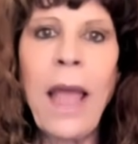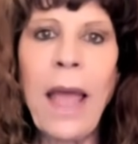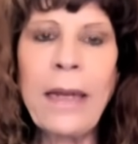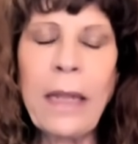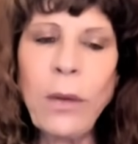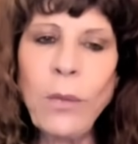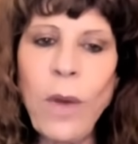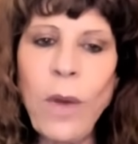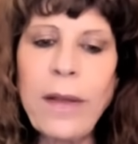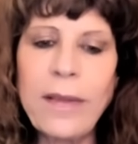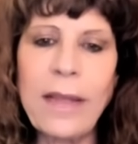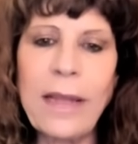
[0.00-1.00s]
and he
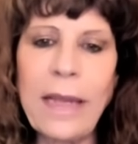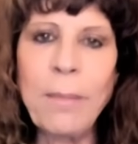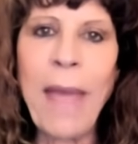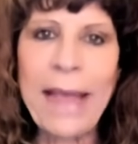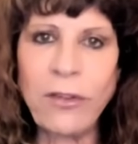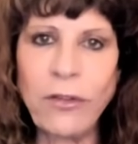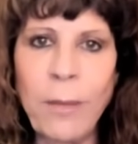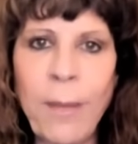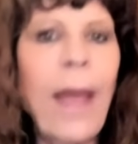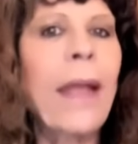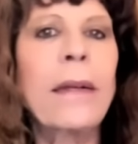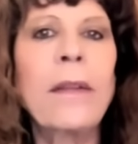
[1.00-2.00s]
was the
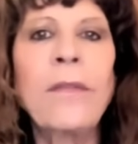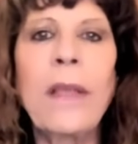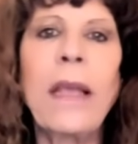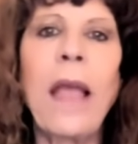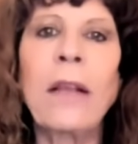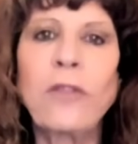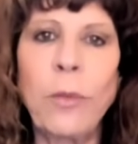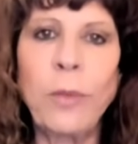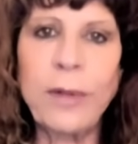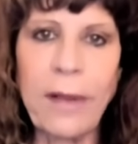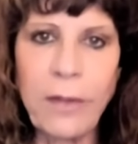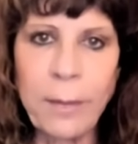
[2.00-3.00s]
mastermind of the October
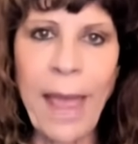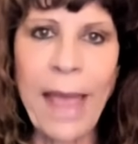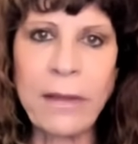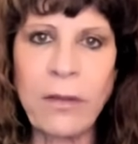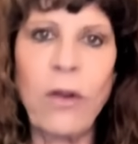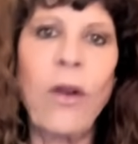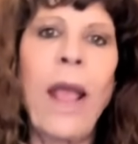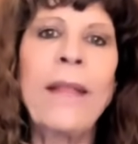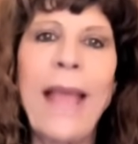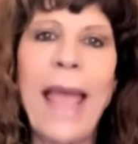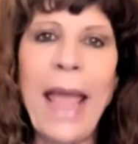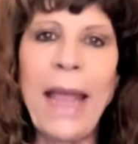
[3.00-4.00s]
seventh massacre
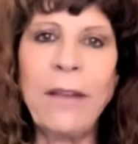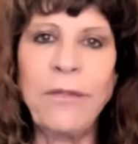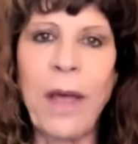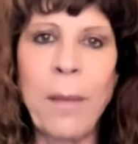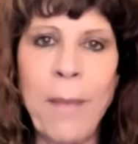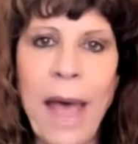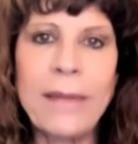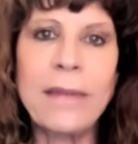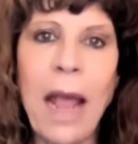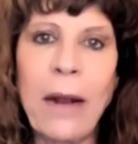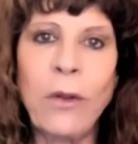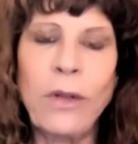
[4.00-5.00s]
and the head of Hamas,
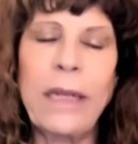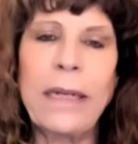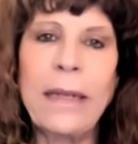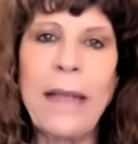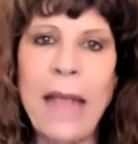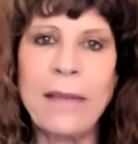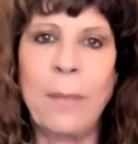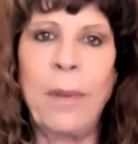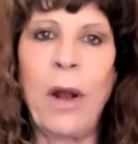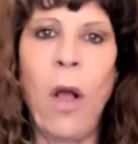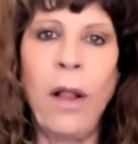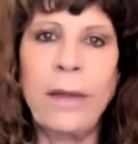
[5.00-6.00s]
not only in Gaza,
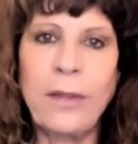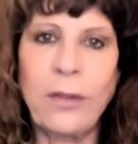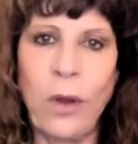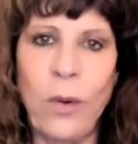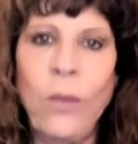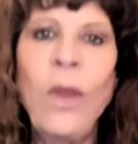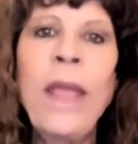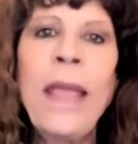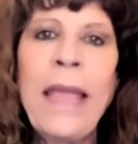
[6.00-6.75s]
but also